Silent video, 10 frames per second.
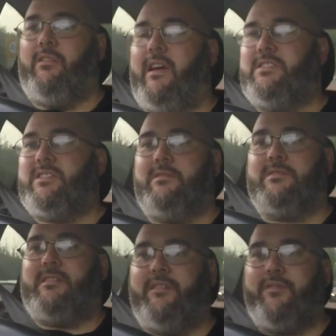at the
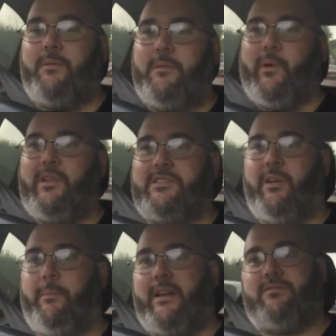ratios. If I put this
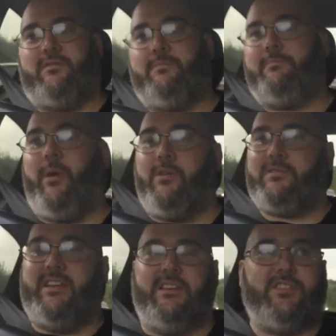on a petrol
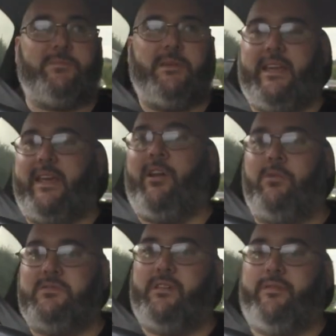box, it'd just be digging
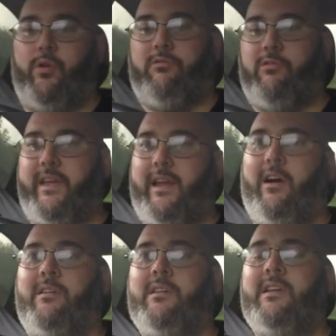holes in the floor all day
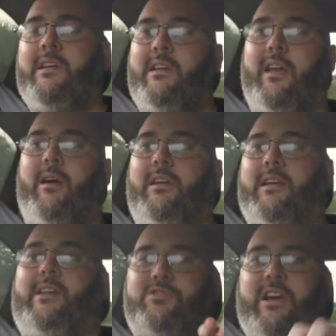long. You know,
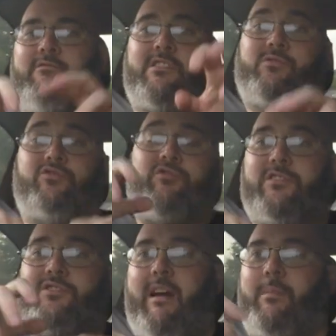like a little Jack Russell
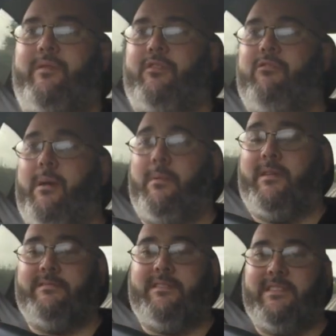trying to scrabble for grip,
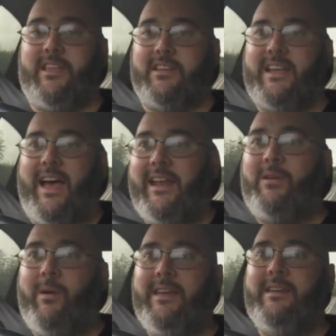and it does that
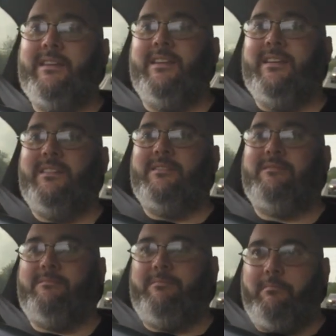anyway.
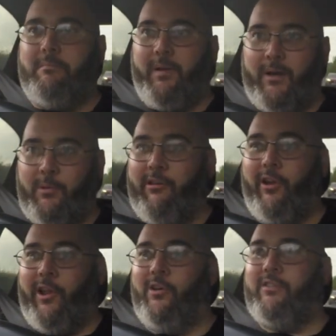But we're
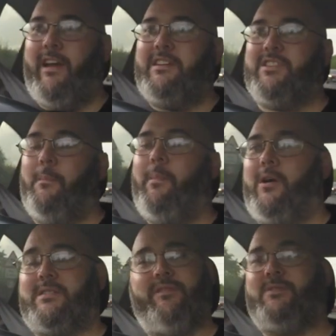on a long ratio
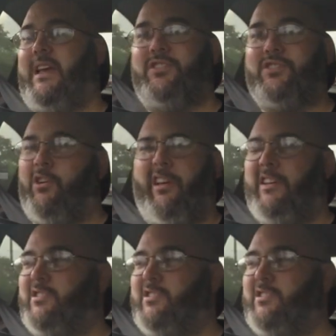box. If there's any shorter,